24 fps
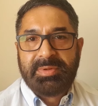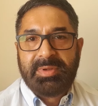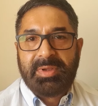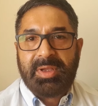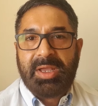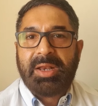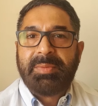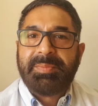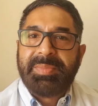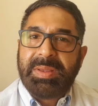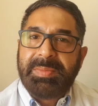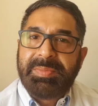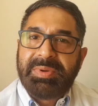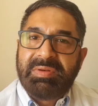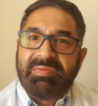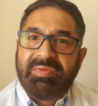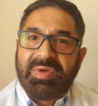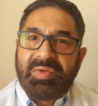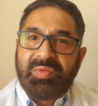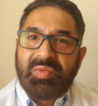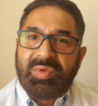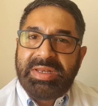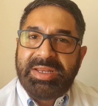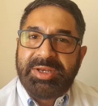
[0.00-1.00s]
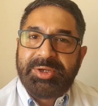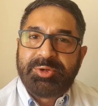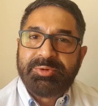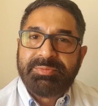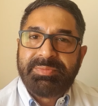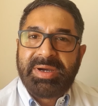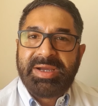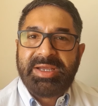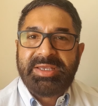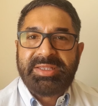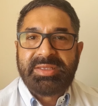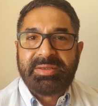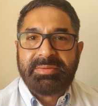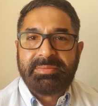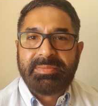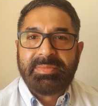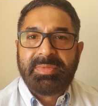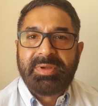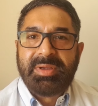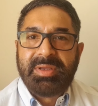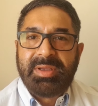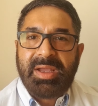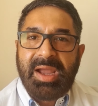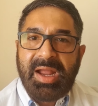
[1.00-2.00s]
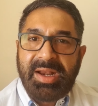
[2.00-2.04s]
and people were willing to buy them,